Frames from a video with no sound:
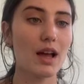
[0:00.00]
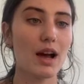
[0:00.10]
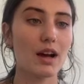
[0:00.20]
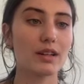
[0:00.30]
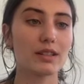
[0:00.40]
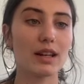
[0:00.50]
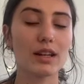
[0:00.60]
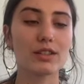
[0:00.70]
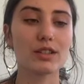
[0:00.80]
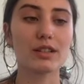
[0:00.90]
are
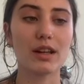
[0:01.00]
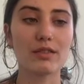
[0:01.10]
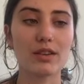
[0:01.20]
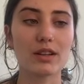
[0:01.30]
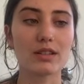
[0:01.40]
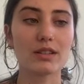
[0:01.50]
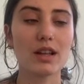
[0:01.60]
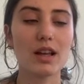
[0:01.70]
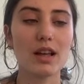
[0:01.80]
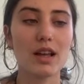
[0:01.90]
intellectually diverse
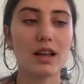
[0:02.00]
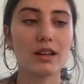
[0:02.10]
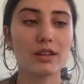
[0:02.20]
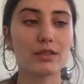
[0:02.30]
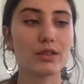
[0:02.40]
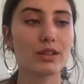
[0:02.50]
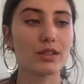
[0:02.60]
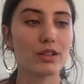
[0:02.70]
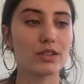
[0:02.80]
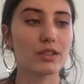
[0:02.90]
and include
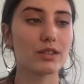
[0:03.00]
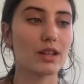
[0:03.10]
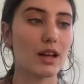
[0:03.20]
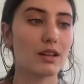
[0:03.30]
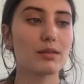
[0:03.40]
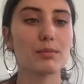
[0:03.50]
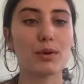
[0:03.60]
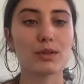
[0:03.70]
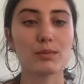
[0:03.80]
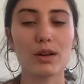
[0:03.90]
assertions that
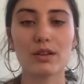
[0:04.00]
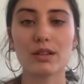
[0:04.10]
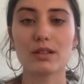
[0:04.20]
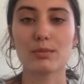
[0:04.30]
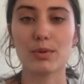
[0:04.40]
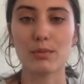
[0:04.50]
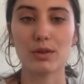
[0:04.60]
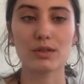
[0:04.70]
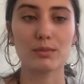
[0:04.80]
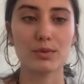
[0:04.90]
postmodernism
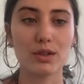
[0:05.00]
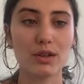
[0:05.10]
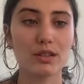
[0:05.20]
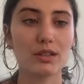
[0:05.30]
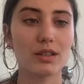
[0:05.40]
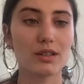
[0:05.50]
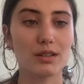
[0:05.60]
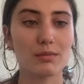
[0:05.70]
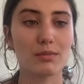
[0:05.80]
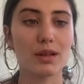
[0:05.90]
promotes
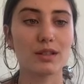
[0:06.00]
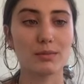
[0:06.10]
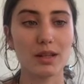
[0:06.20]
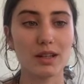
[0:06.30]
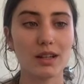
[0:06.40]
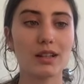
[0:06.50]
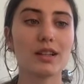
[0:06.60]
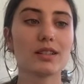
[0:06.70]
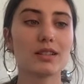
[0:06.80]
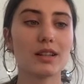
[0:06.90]
obscurantism, is
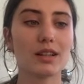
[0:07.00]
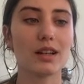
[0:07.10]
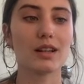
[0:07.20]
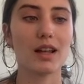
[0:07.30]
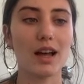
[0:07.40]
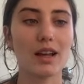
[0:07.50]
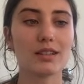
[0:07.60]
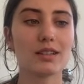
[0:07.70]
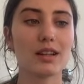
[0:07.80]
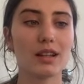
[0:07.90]
meaningless, and that it
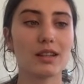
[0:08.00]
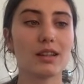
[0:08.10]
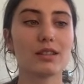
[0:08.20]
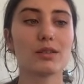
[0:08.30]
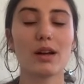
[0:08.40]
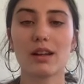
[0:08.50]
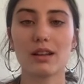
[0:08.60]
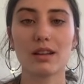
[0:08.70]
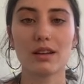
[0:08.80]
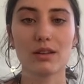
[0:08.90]
adds nothing to
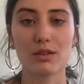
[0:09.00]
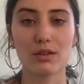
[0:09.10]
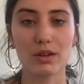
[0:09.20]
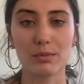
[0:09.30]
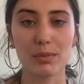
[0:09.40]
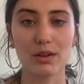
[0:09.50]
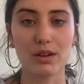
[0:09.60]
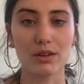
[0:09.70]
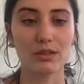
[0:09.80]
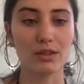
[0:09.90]
analytical or
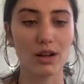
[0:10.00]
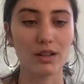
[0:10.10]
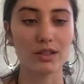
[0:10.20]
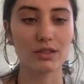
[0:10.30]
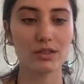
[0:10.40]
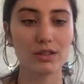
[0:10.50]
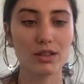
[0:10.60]
empirical knowledge.